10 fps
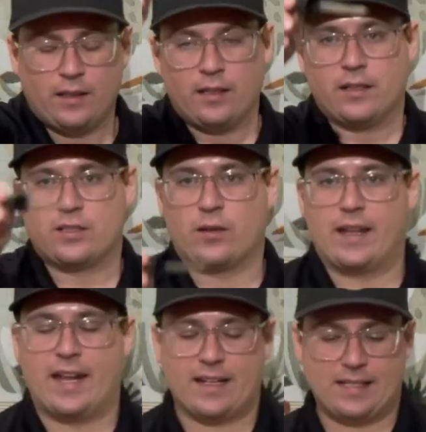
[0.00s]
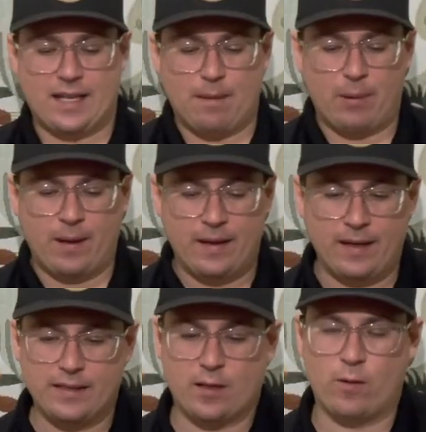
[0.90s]
So the next step
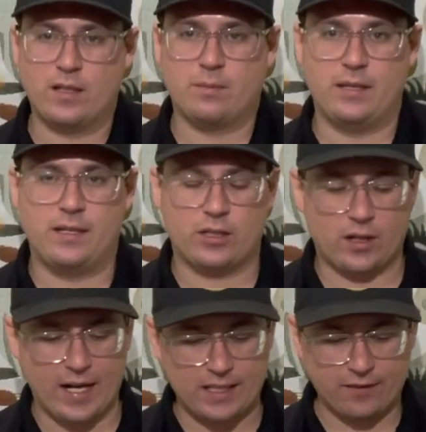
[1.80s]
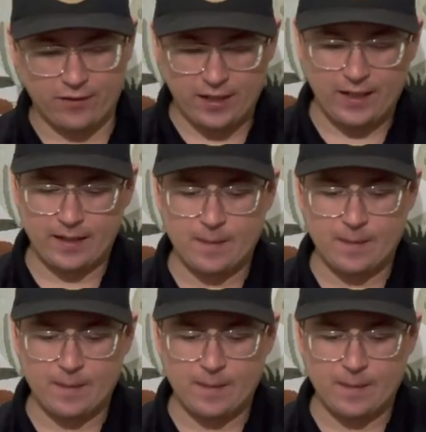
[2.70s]
is going to be transferring